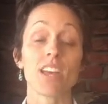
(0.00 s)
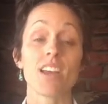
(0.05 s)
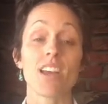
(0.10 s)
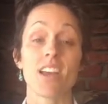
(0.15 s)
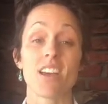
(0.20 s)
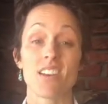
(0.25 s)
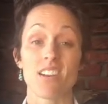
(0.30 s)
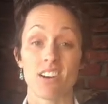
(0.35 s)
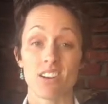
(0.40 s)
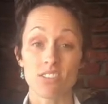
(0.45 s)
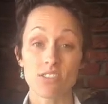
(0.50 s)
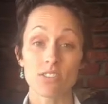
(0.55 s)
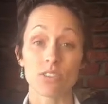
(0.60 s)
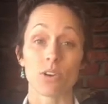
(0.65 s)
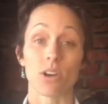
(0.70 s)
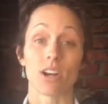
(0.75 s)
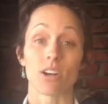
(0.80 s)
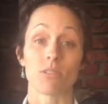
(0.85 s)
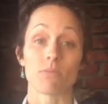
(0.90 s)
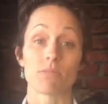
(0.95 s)
it also
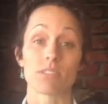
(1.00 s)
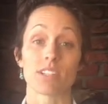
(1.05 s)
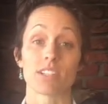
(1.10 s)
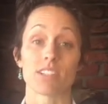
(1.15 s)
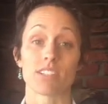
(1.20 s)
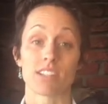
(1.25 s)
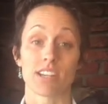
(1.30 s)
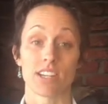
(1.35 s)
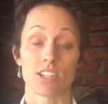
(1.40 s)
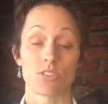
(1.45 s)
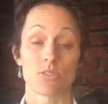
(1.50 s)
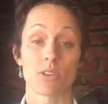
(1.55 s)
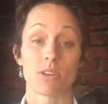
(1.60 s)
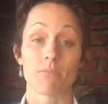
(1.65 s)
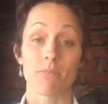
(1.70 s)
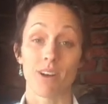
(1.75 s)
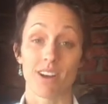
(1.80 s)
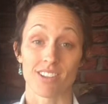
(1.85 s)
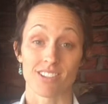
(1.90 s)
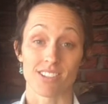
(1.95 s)
helps exaggerate
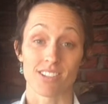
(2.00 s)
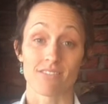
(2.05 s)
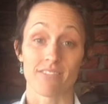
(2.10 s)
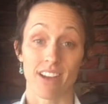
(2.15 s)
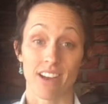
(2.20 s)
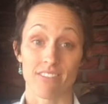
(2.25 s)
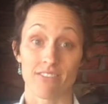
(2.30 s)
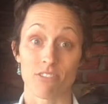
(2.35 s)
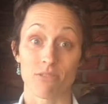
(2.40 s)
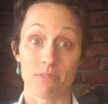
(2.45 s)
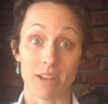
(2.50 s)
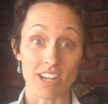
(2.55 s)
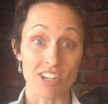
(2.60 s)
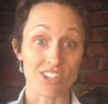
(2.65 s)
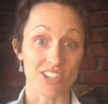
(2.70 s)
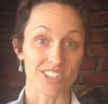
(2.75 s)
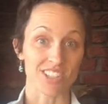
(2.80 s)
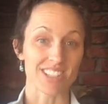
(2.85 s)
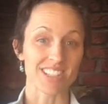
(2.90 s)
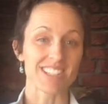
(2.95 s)
positive
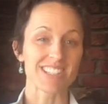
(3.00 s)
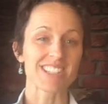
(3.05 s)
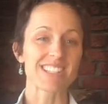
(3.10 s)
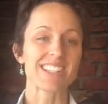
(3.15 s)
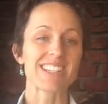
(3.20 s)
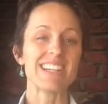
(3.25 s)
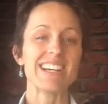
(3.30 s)
affirmations,